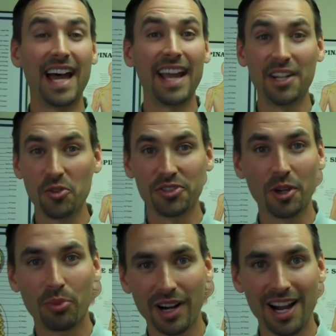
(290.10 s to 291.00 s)

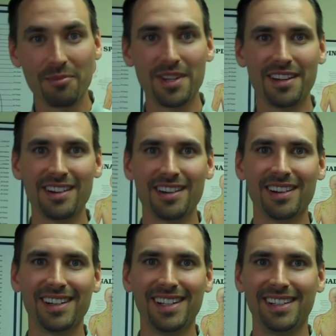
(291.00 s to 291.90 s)
diagnosing a problem
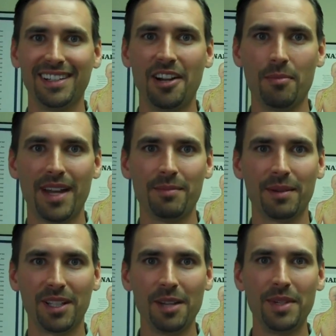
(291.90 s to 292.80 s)
here, and I'm
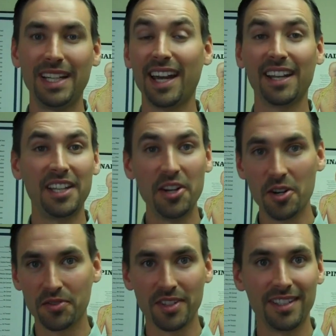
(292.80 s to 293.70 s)
not claiming any kind of
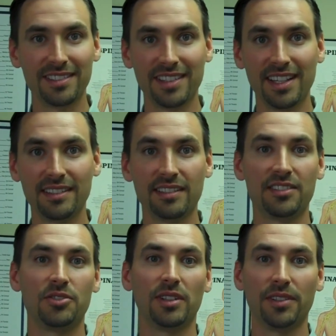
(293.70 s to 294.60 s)
cures for these things.
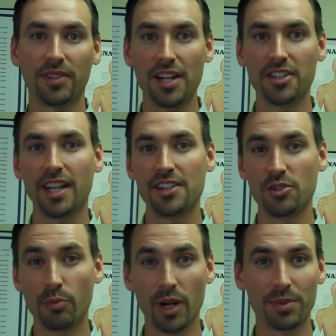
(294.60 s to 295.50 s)
This is strictly for
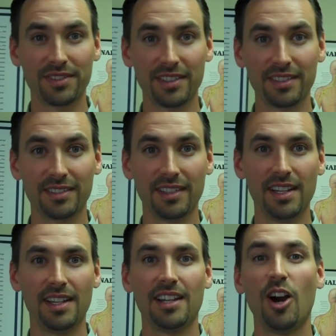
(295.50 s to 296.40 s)
educational purposes.
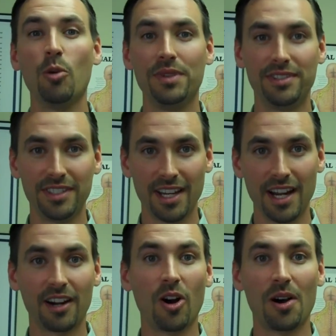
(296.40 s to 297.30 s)
I hope to see you
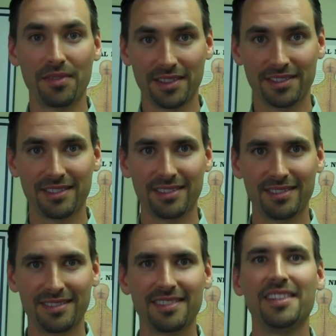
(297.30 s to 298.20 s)
at our office.
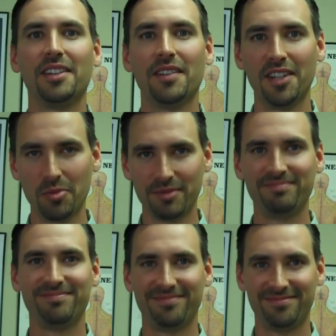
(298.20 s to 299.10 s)
Thank you. Have a good one.